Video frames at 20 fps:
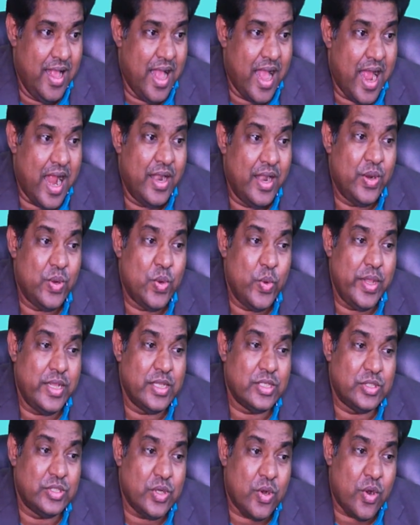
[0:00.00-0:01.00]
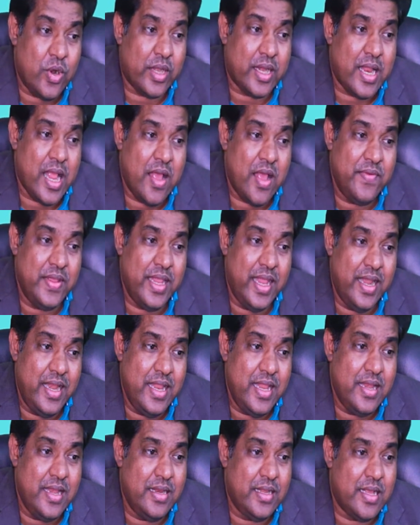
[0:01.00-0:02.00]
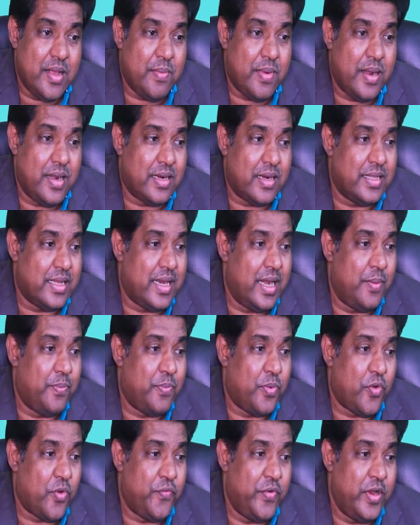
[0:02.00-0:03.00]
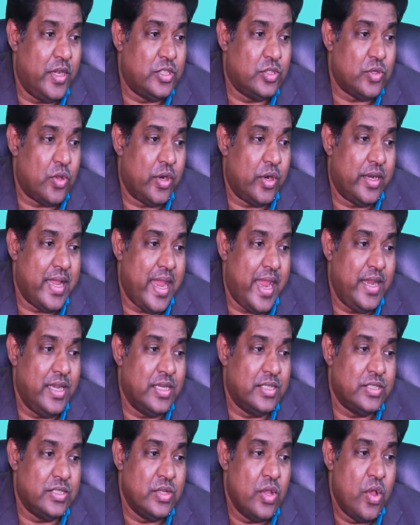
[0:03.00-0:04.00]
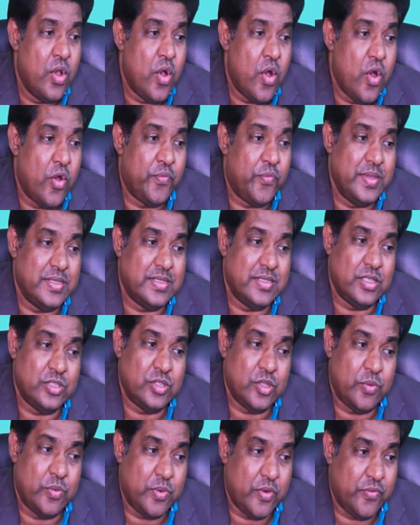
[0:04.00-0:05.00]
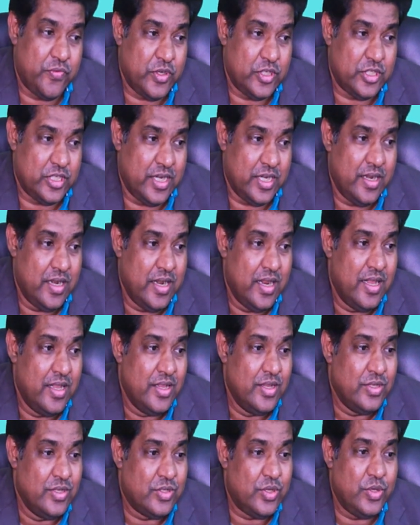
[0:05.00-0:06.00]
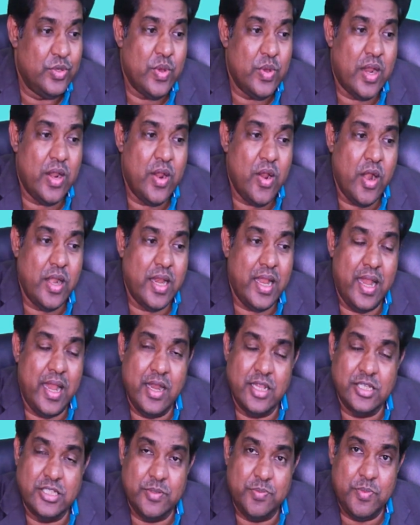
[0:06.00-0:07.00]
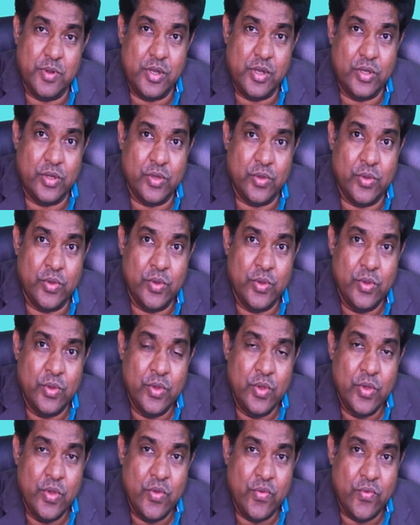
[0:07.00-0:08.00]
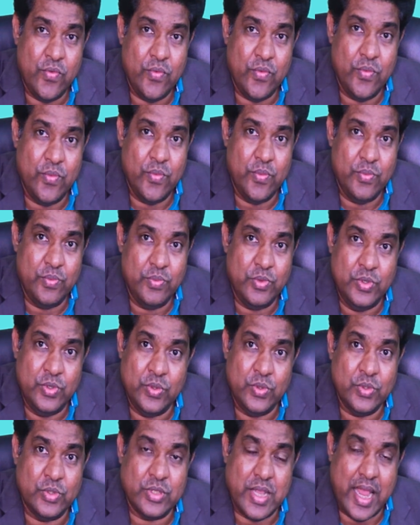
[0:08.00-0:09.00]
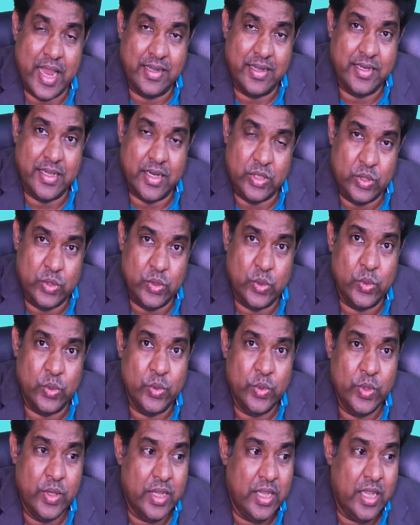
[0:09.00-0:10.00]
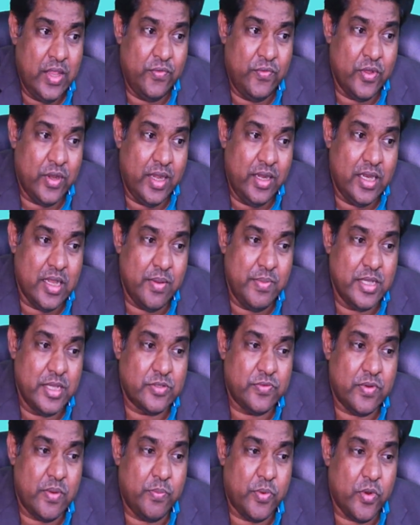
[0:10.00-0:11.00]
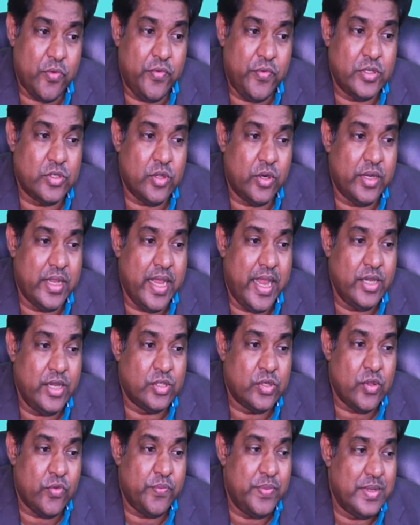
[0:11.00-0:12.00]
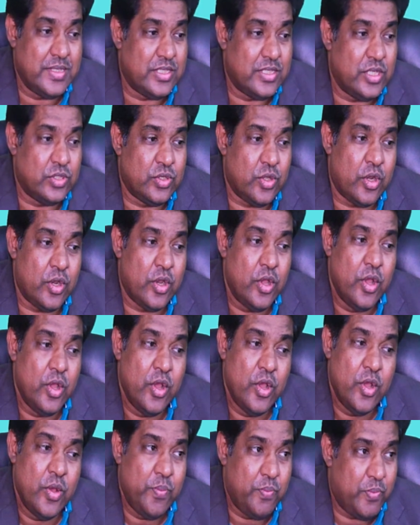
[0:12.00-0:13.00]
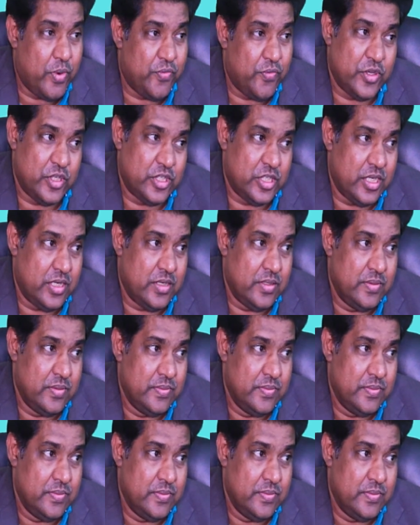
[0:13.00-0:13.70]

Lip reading: and who is not having any income under the head profits or gains of business or profession. So you are not eligible to use ITR2 if your income is from profits or gains of business or profession.